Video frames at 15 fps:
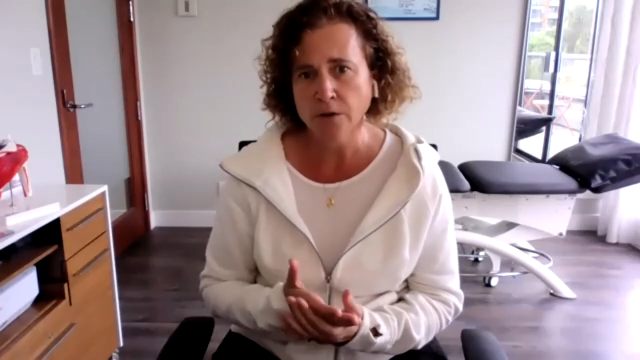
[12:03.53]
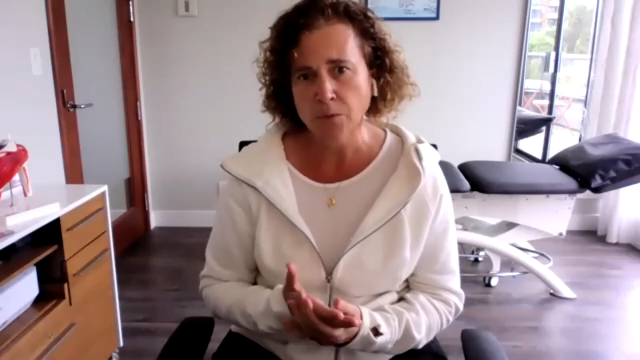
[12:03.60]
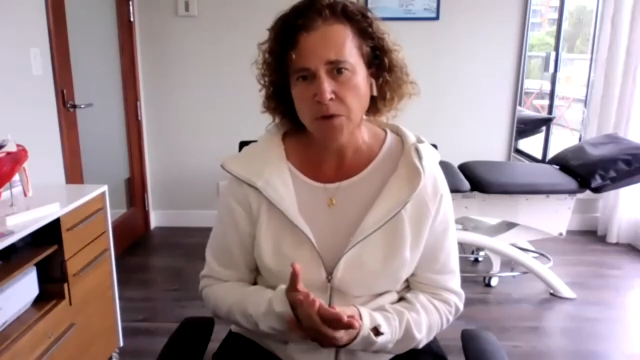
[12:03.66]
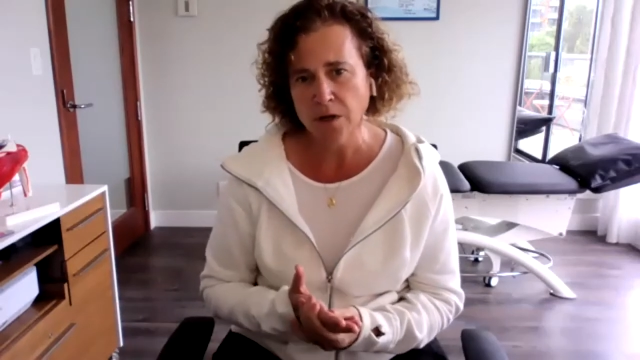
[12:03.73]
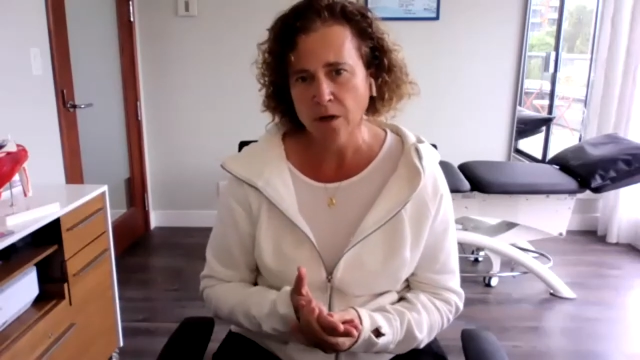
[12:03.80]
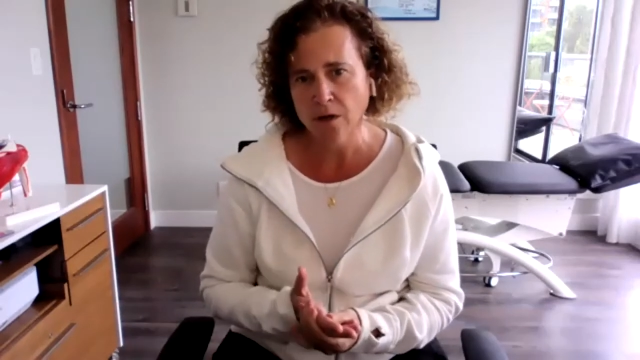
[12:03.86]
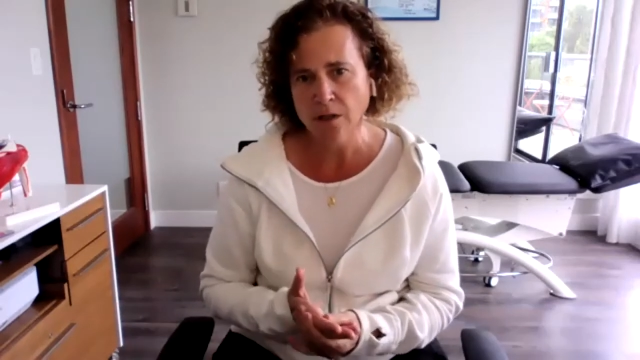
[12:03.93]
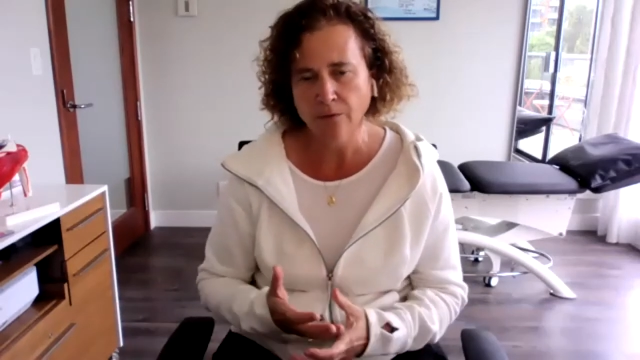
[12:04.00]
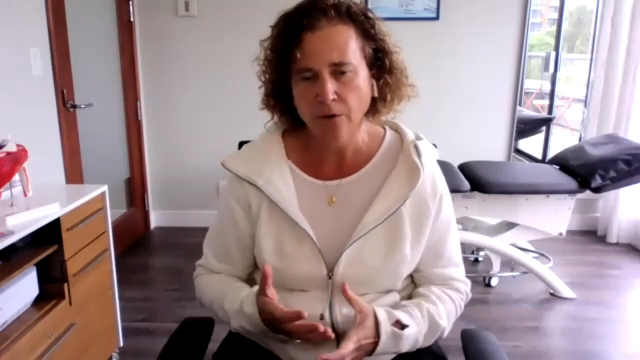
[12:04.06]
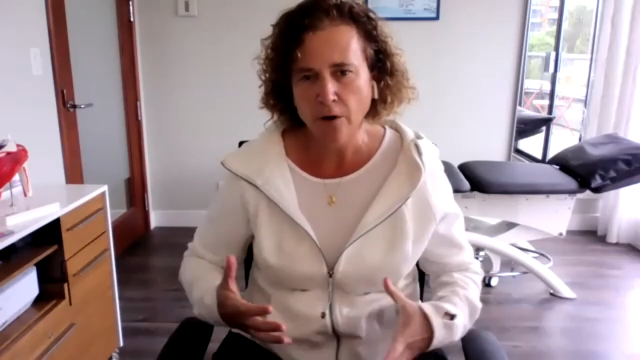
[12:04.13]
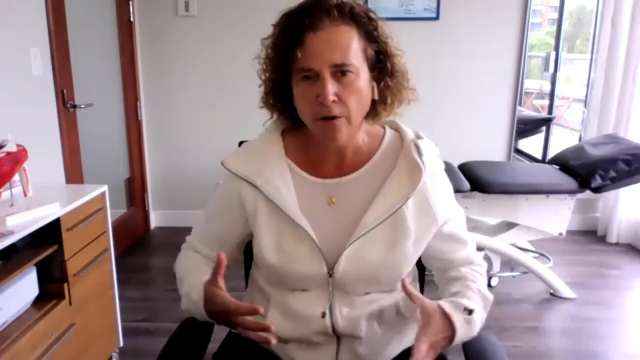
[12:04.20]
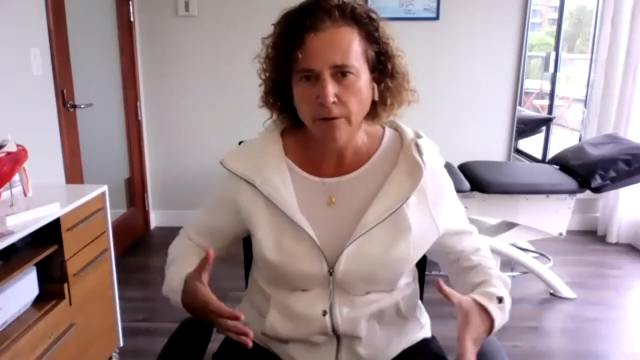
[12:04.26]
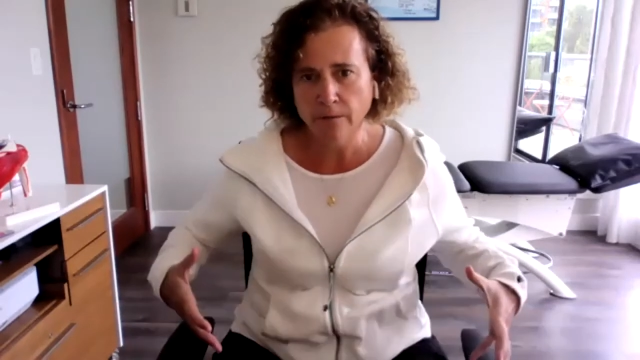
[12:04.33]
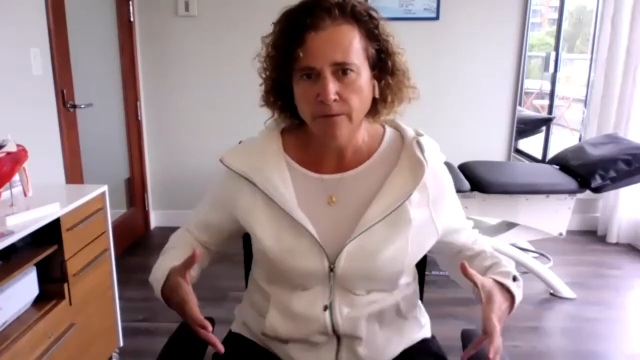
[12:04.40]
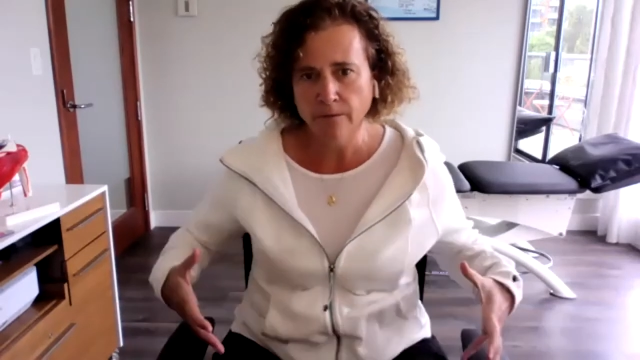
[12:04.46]
because of
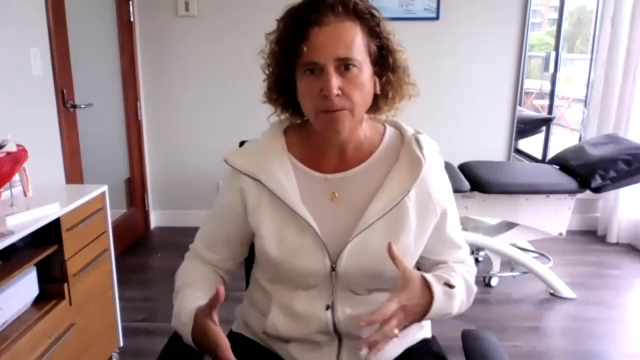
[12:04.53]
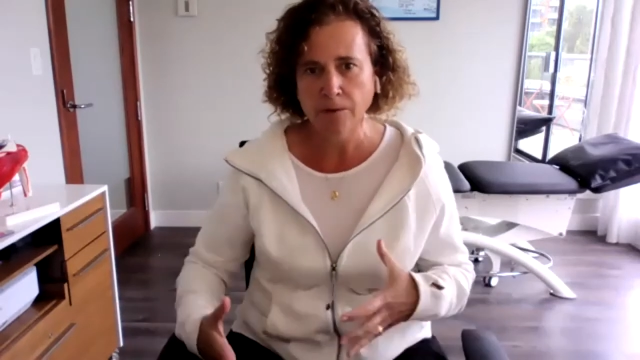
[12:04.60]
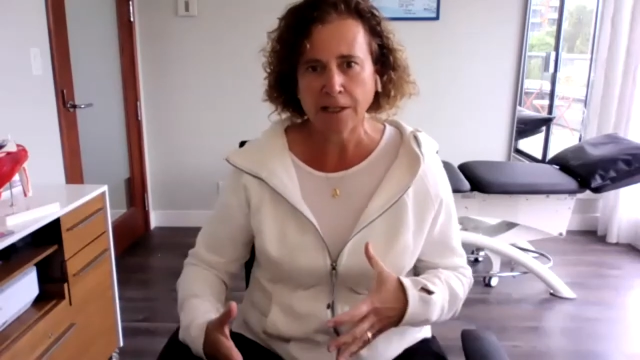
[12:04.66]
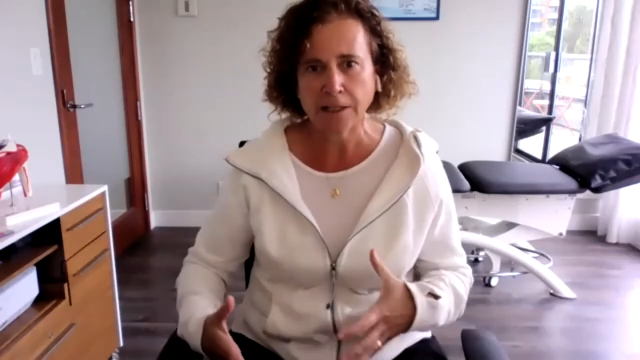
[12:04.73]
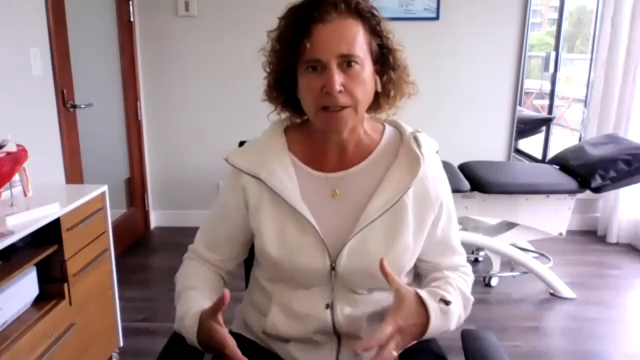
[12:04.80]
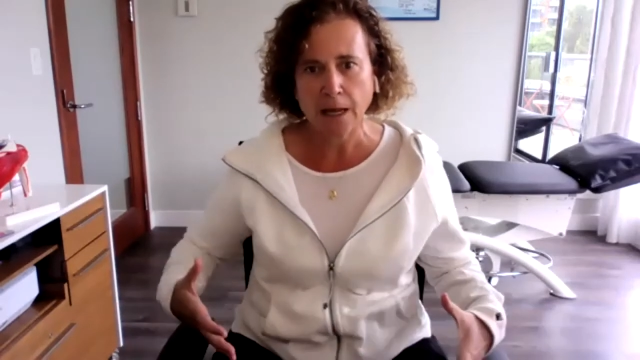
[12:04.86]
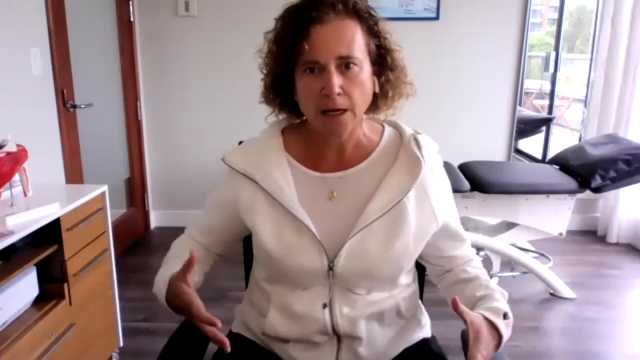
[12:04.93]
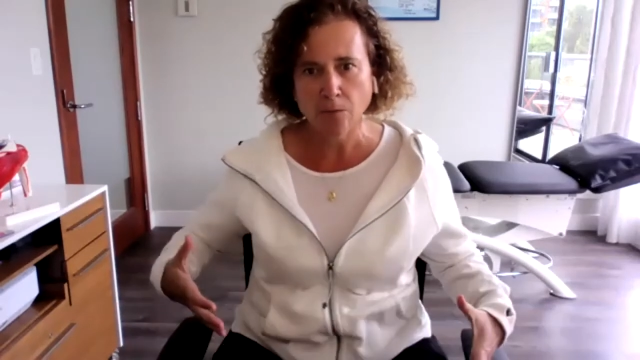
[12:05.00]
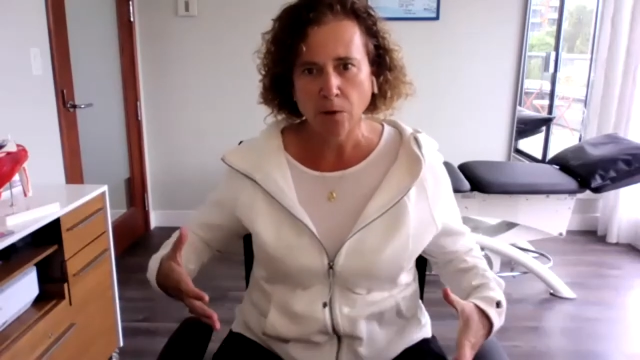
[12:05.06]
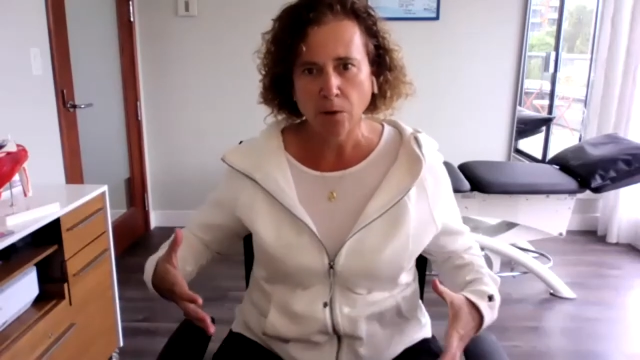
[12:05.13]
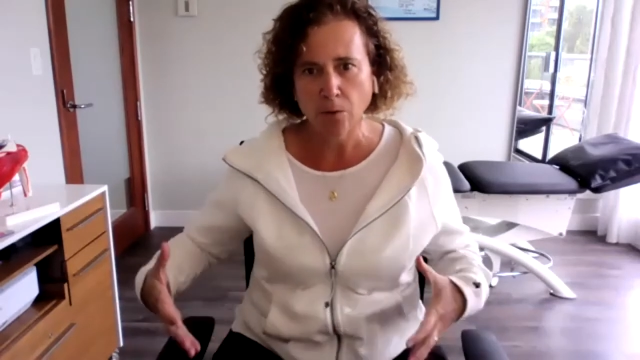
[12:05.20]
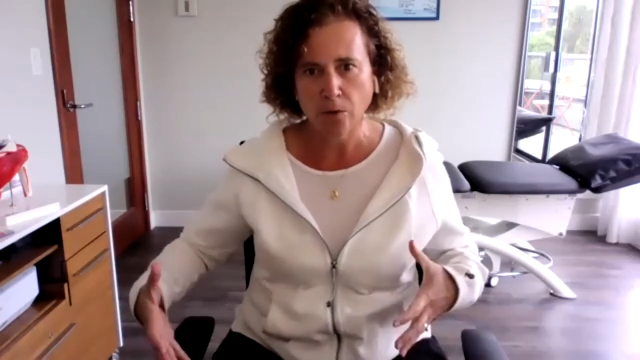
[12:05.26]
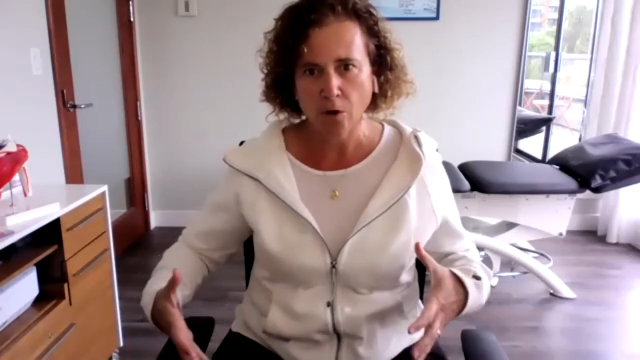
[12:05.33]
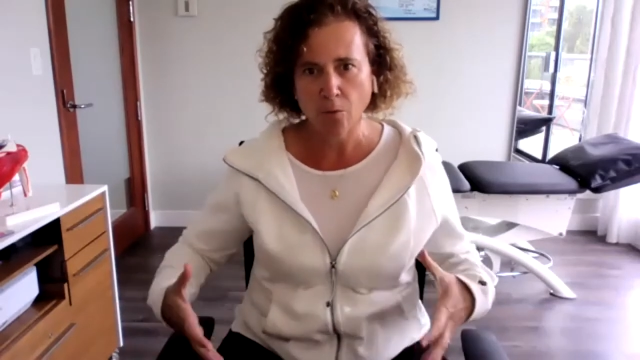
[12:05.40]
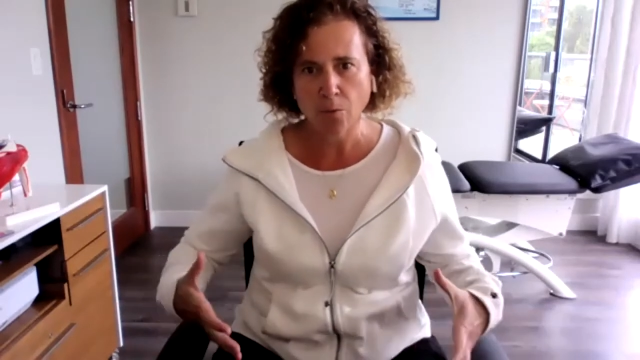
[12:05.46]
our female anatomy with our